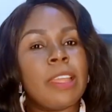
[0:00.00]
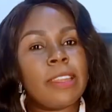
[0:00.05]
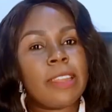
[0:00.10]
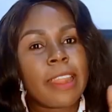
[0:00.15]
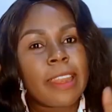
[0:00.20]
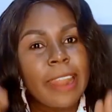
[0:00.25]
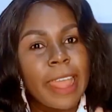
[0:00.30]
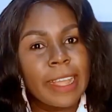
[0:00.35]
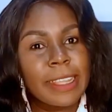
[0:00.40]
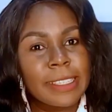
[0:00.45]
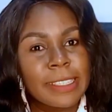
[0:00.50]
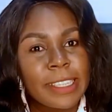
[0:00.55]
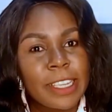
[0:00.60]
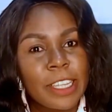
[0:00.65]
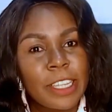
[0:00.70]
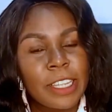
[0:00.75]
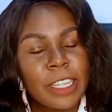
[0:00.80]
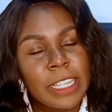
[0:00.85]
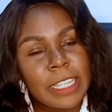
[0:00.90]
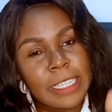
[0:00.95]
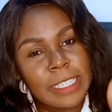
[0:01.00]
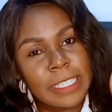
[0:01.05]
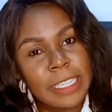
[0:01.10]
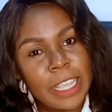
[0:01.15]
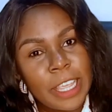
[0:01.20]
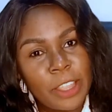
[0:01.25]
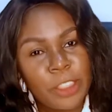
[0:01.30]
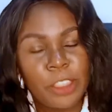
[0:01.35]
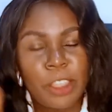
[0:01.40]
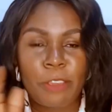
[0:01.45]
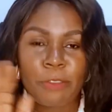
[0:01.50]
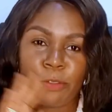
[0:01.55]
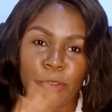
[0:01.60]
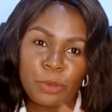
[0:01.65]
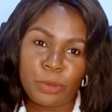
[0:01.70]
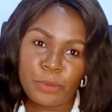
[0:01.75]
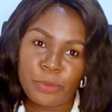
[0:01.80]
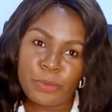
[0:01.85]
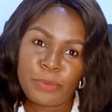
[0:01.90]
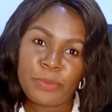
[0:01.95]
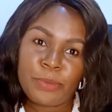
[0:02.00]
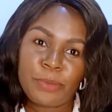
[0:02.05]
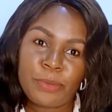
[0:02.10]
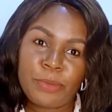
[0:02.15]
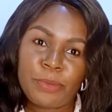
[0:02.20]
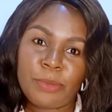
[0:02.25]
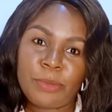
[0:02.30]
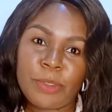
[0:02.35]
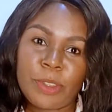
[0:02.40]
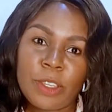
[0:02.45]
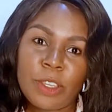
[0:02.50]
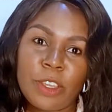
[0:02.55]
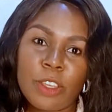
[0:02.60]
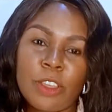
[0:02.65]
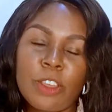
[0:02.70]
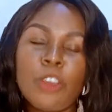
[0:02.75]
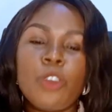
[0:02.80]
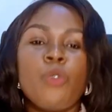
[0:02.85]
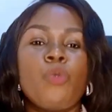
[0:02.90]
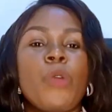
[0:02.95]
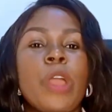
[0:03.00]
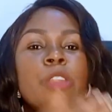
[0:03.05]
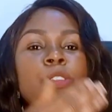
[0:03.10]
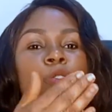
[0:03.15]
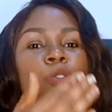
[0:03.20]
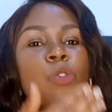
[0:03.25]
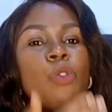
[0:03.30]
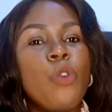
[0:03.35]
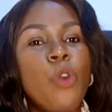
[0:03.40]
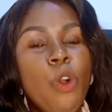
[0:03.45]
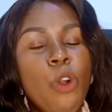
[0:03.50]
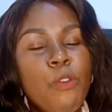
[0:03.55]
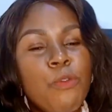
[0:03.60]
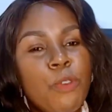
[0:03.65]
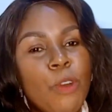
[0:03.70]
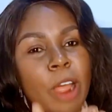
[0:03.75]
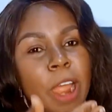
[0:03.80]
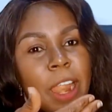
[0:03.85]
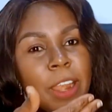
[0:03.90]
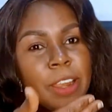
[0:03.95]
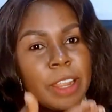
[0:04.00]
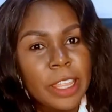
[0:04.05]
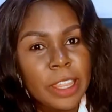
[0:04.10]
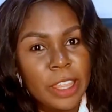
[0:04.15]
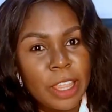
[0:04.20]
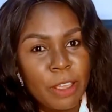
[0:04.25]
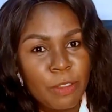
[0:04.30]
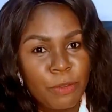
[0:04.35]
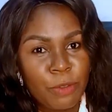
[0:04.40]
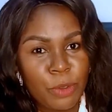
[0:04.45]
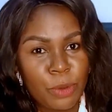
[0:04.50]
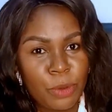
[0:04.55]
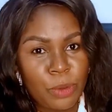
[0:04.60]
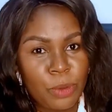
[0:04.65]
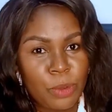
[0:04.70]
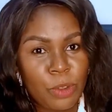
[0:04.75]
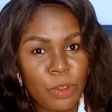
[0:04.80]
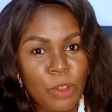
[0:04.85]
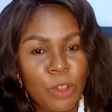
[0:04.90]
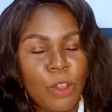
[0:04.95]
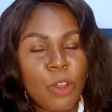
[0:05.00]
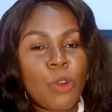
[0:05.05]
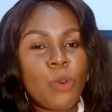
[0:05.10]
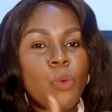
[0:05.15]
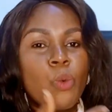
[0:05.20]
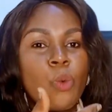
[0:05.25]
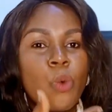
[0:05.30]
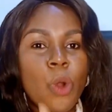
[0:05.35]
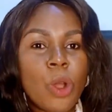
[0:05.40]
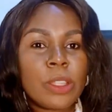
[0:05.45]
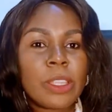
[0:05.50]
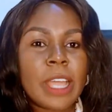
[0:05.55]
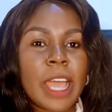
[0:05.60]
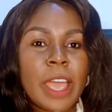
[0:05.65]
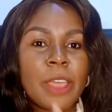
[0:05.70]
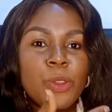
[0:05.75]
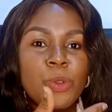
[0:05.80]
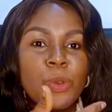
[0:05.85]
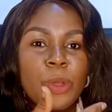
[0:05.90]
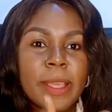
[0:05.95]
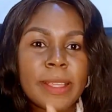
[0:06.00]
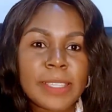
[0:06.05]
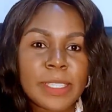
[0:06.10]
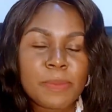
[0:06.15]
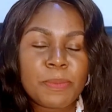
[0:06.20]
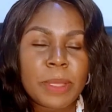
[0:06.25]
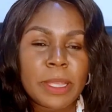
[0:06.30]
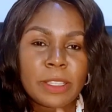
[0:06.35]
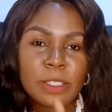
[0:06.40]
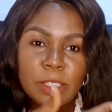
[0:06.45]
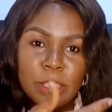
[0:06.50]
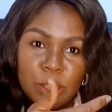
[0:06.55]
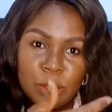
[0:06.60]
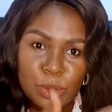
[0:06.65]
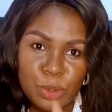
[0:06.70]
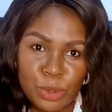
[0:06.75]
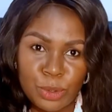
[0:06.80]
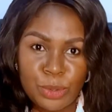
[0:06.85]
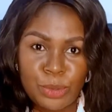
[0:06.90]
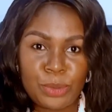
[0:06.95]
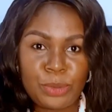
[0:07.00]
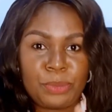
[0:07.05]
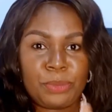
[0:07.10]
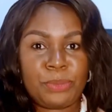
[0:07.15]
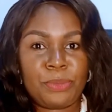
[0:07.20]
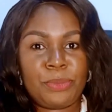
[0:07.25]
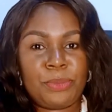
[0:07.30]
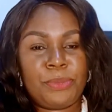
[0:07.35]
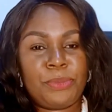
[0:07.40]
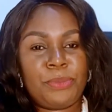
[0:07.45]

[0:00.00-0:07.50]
The next thing is interview. When you go for an interview, what are you expected to do?